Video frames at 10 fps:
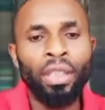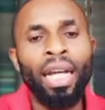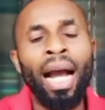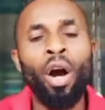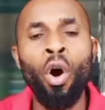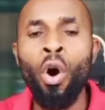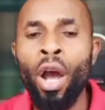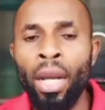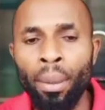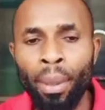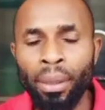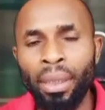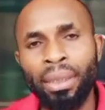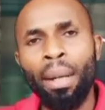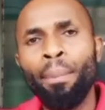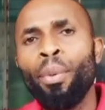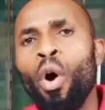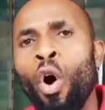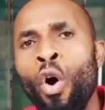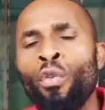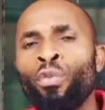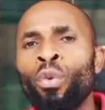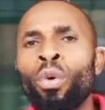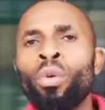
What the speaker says: They are all elements. A sample of